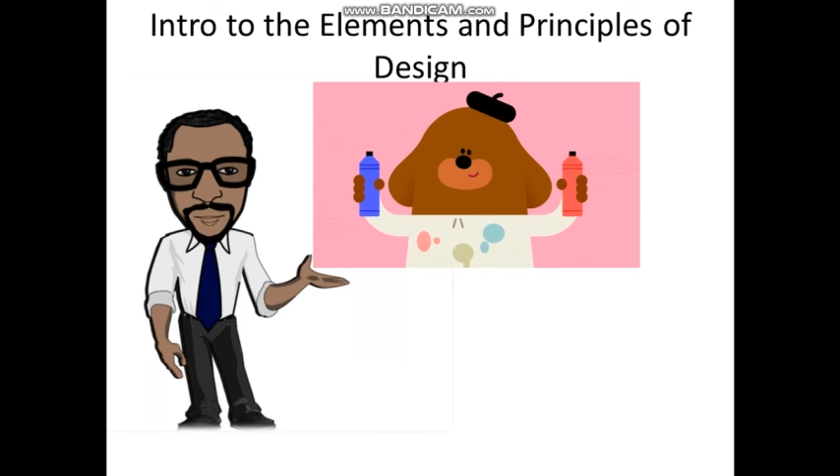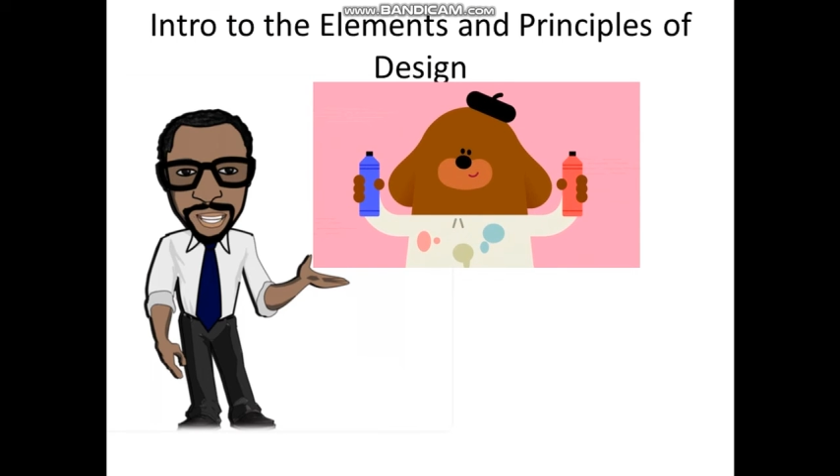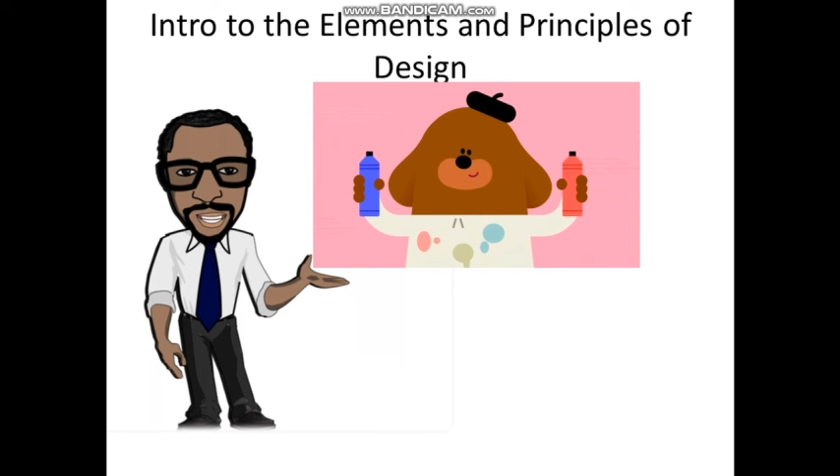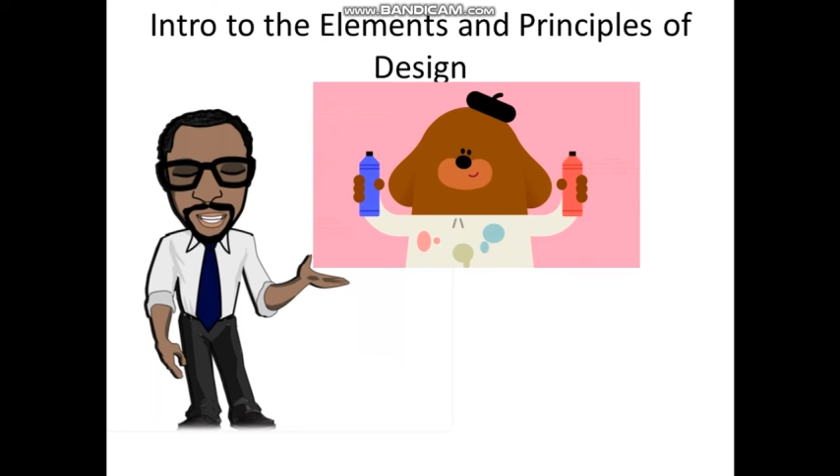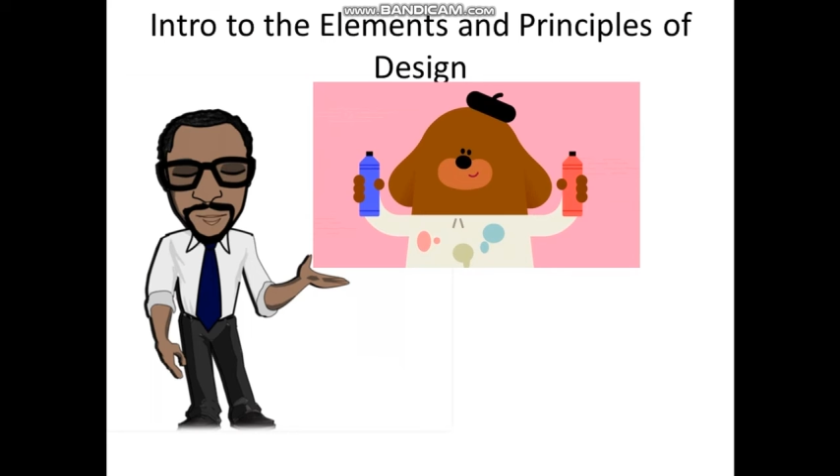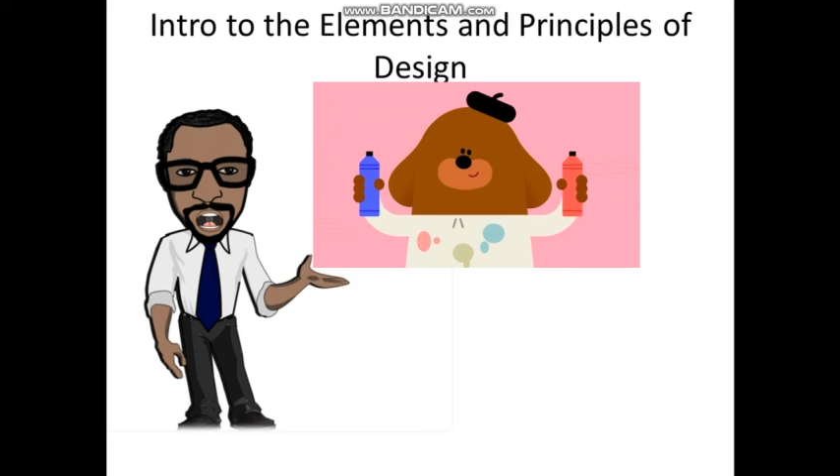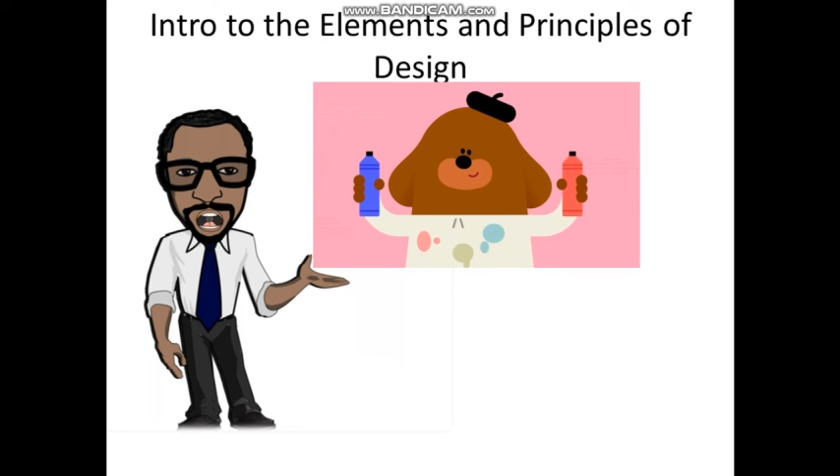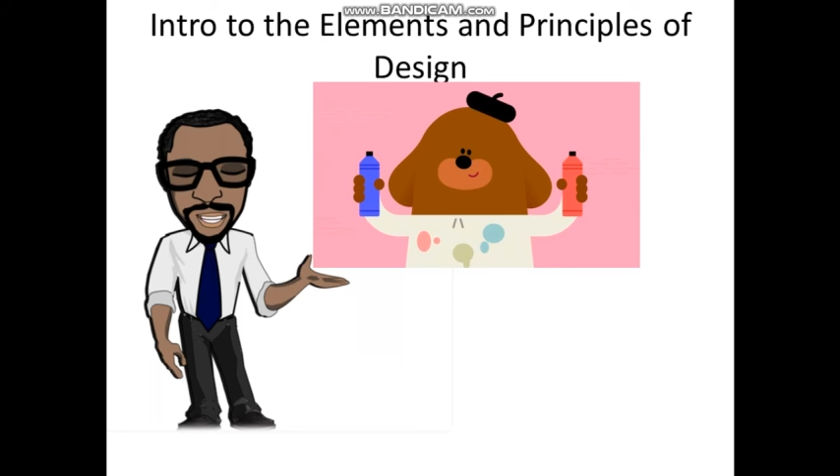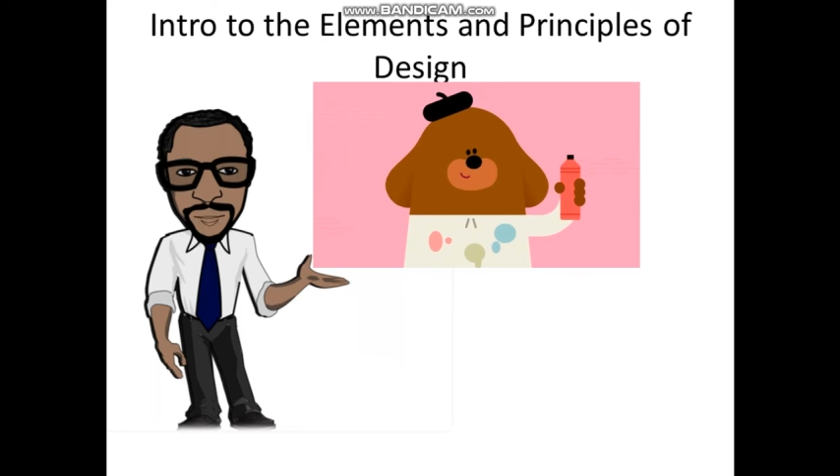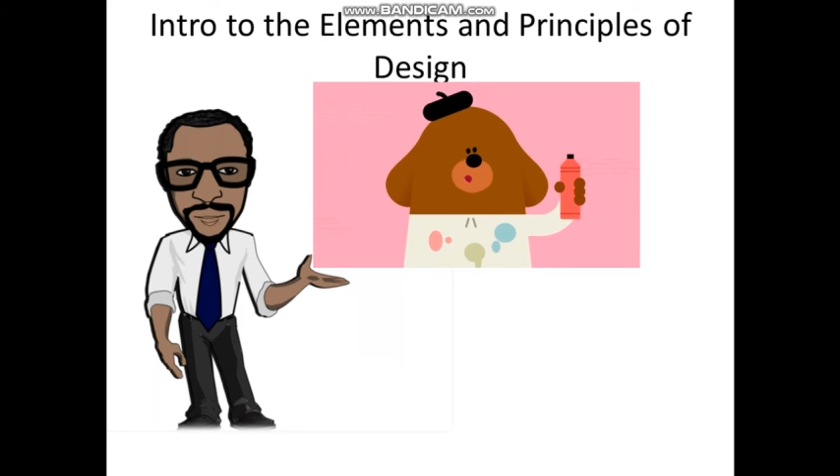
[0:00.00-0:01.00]
how we
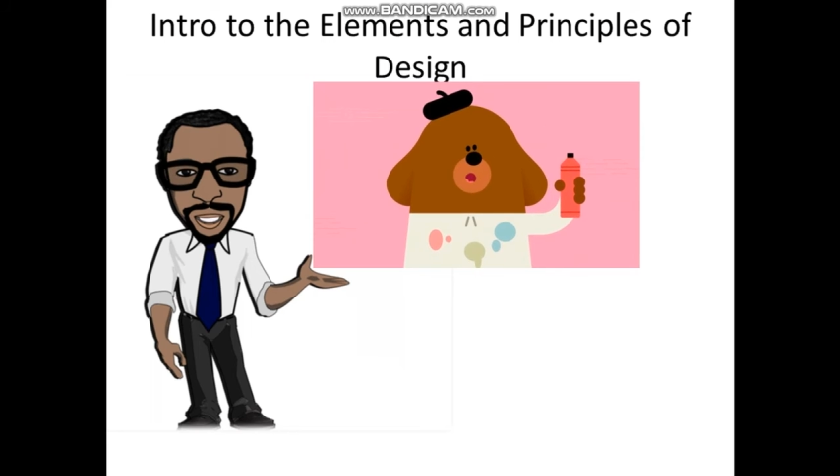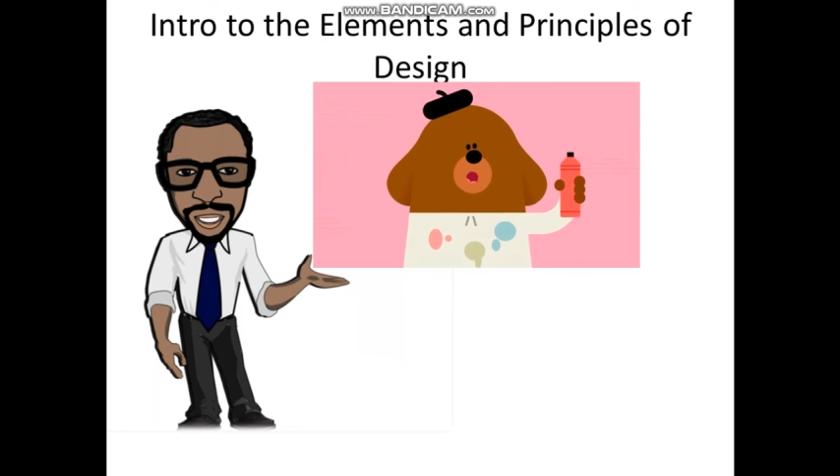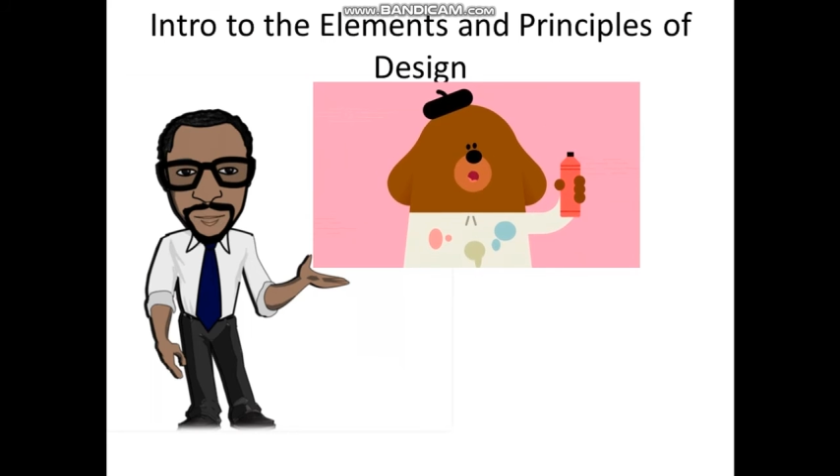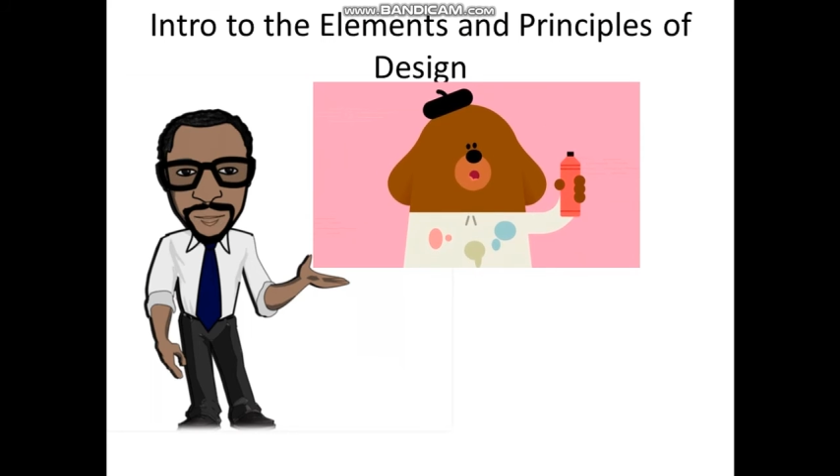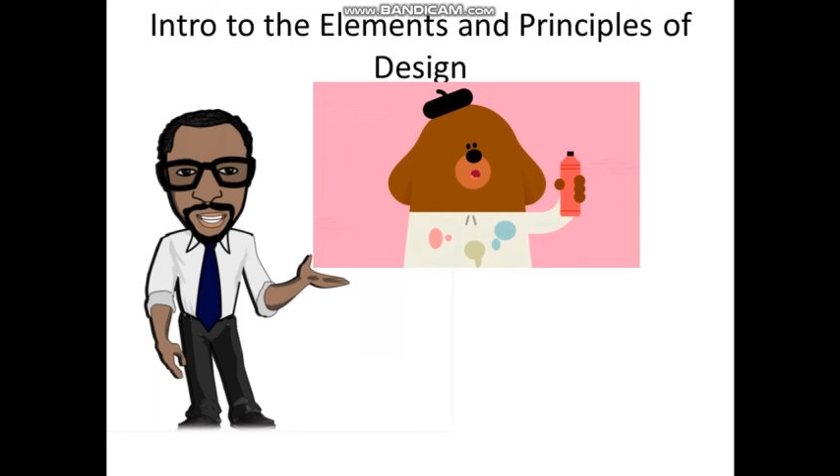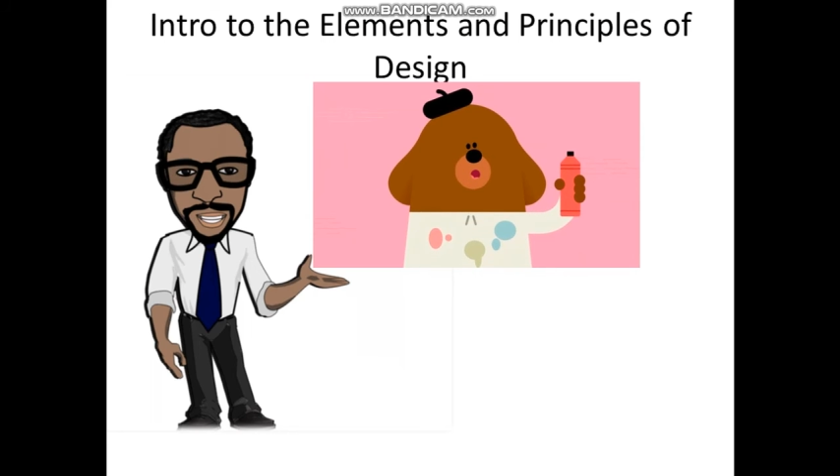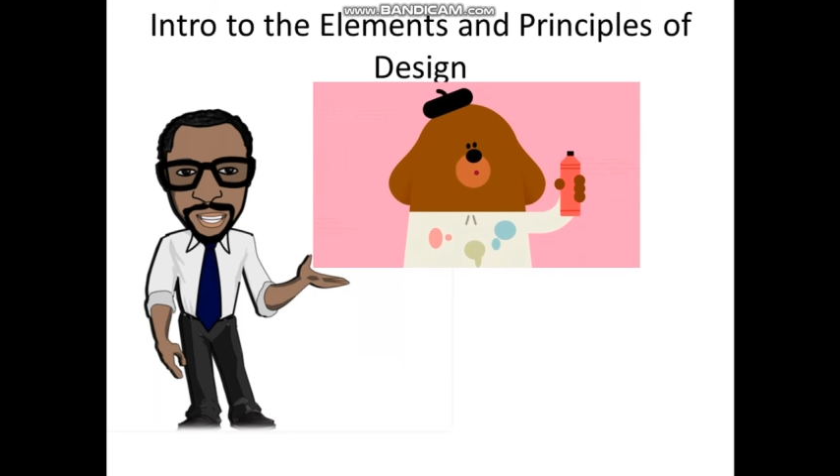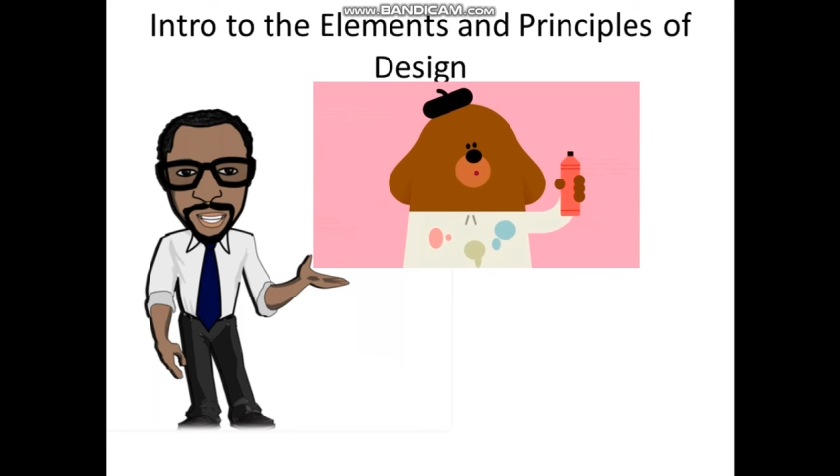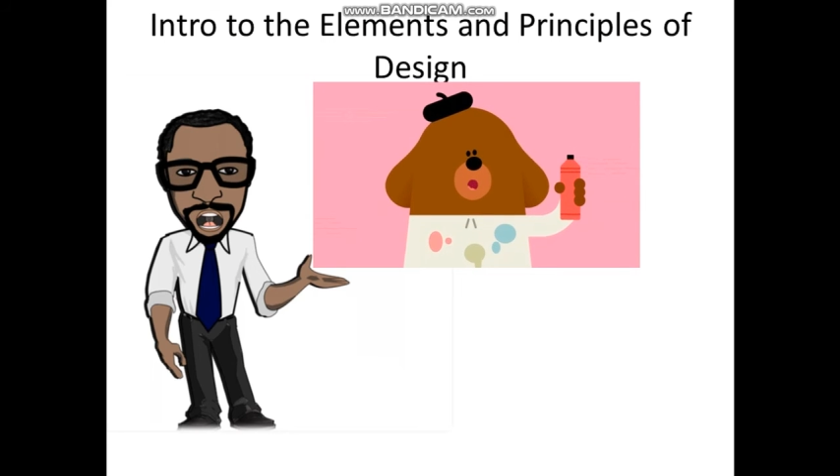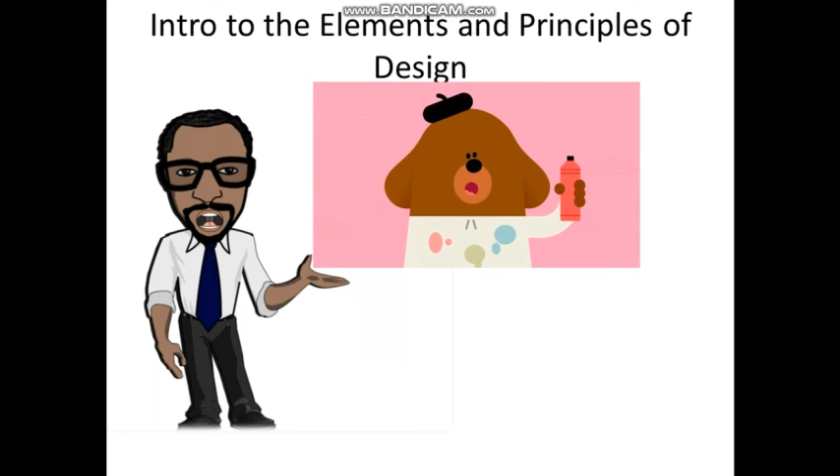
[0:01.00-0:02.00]
use these
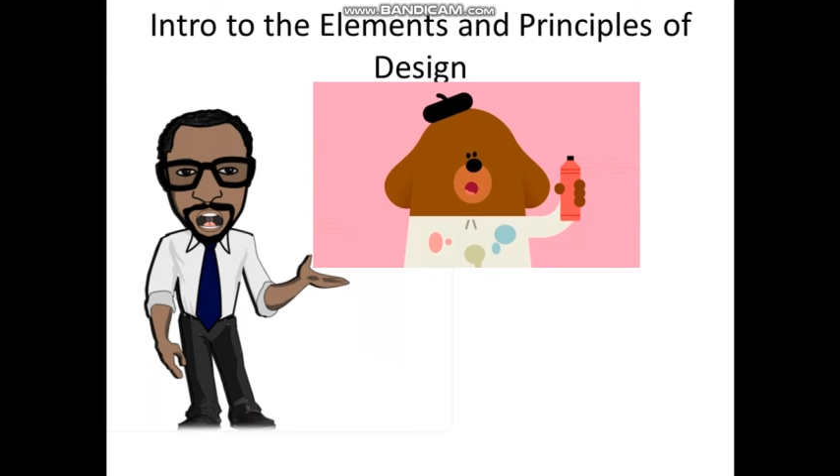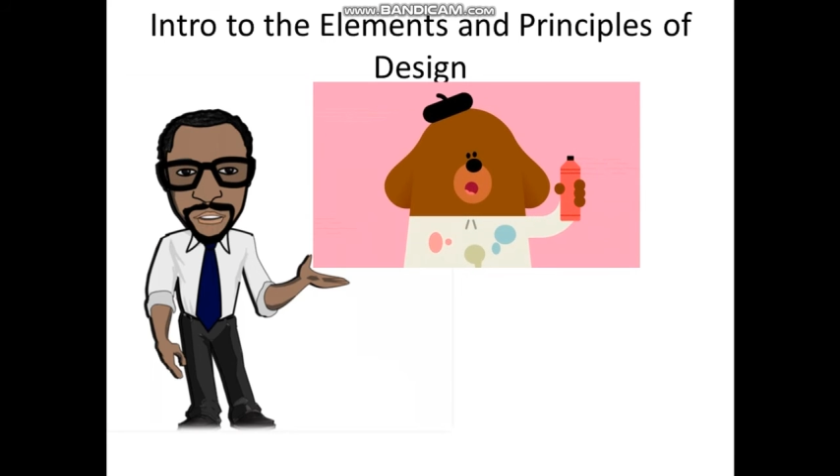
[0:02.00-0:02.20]
elements